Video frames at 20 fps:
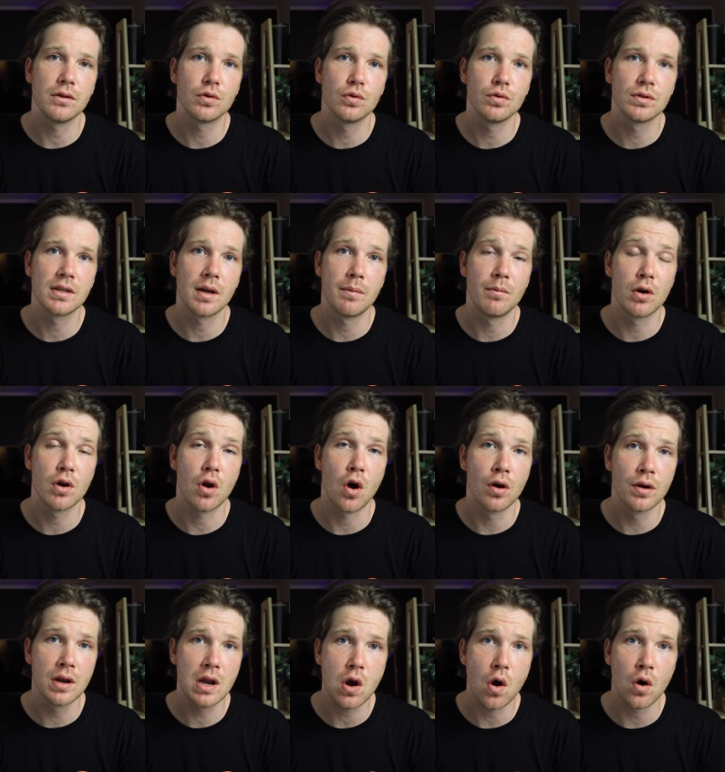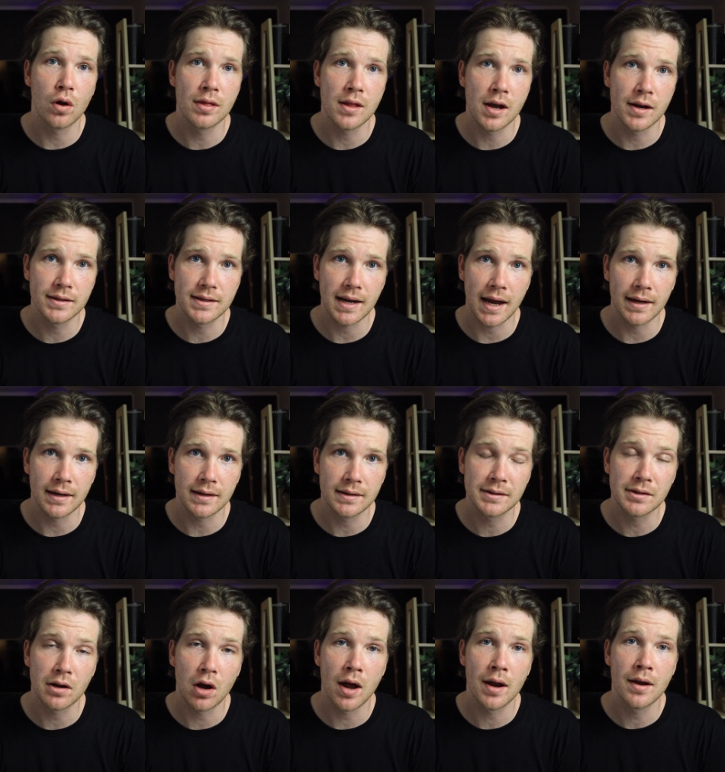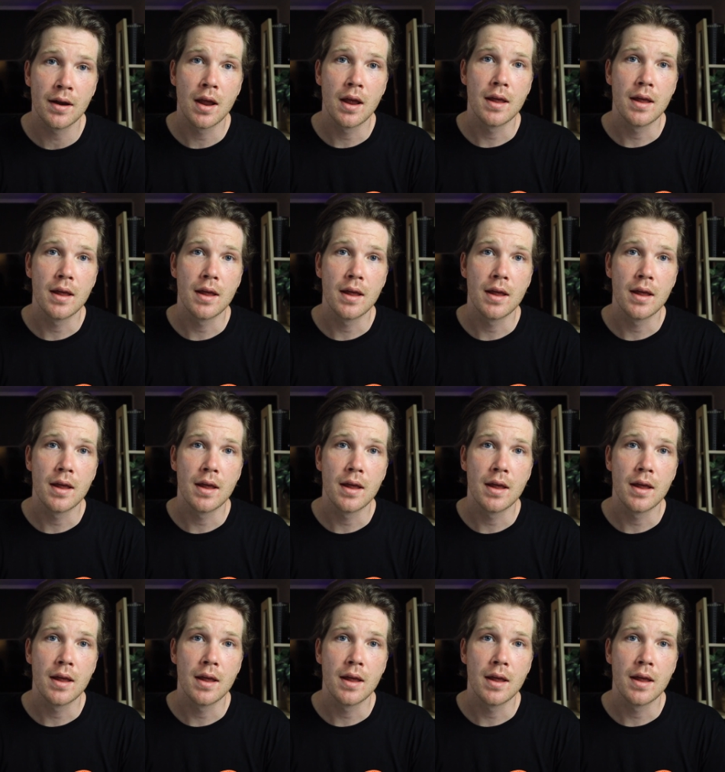to someone on an online dating site.